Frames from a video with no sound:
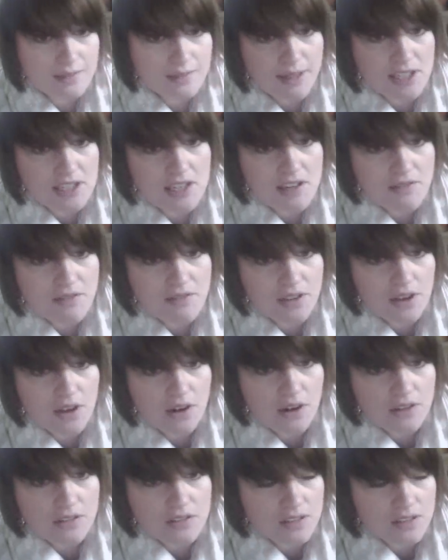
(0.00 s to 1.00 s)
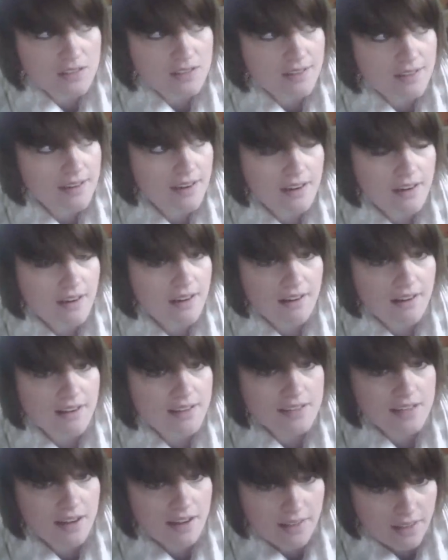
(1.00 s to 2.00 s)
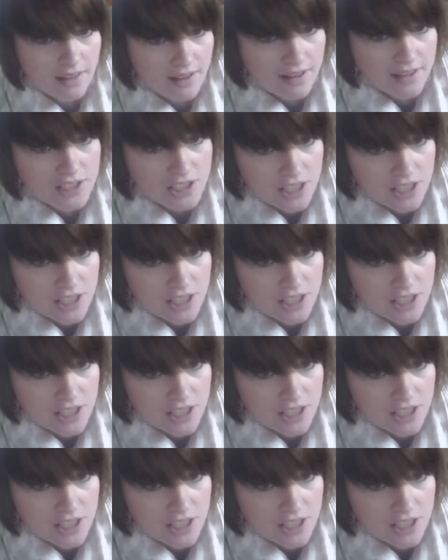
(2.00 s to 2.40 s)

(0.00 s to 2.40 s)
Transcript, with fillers: especially for the cost, because it didn't last either. It